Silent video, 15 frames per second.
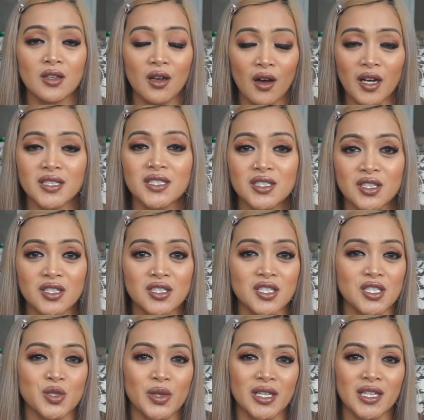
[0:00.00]
concert,
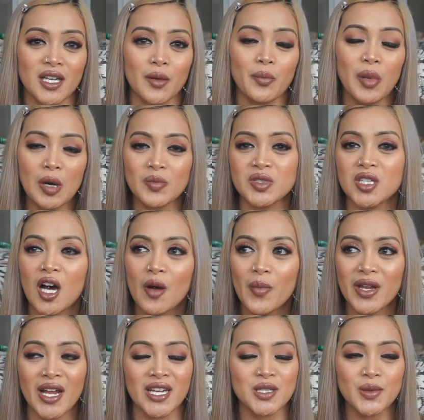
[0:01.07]
just so I can get pumped up,
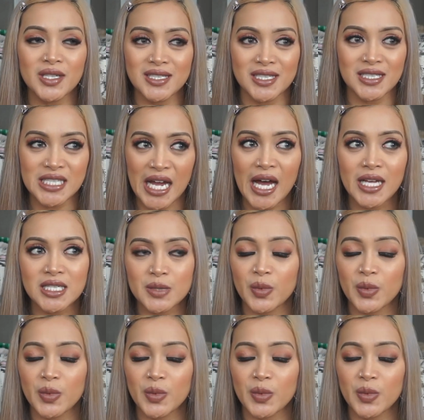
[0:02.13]
and I just wanted to dance.